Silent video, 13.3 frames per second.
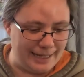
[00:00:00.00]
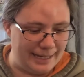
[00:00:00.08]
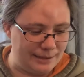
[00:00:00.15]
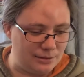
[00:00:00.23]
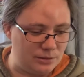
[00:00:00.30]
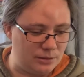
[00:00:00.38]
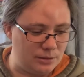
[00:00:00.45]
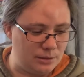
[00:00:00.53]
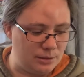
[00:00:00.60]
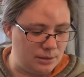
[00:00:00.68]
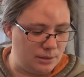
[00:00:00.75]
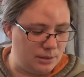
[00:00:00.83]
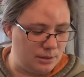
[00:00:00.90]
it
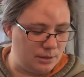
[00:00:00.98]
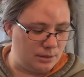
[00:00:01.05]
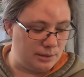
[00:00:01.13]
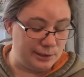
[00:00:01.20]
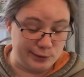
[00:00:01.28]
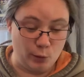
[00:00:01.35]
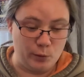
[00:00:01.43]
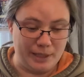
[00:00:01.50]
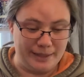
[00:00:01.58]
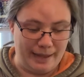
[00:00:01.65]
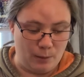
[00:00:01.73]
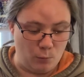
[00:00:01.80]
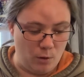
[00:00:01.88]
soak
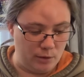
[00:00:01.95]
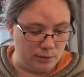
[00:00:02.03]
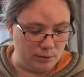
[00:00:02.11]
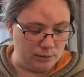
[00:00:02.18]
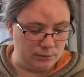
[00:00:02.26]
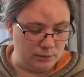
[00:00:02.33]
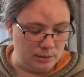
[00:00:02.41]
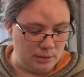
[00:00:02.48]
in that water.